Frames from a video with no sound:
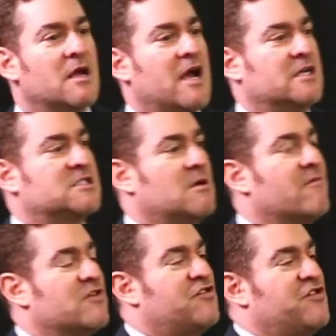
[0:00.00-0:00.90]
and some
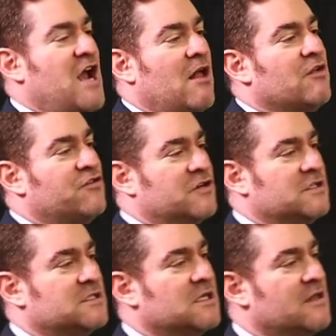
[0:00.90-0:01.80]
of the
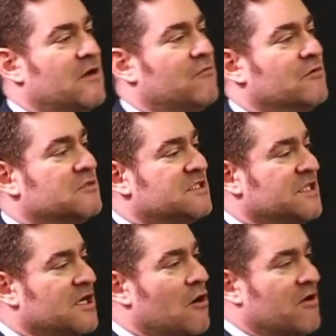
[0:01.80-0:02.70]
challenges that we will
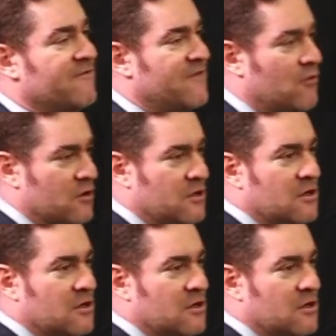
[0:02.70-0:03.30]
see going forward.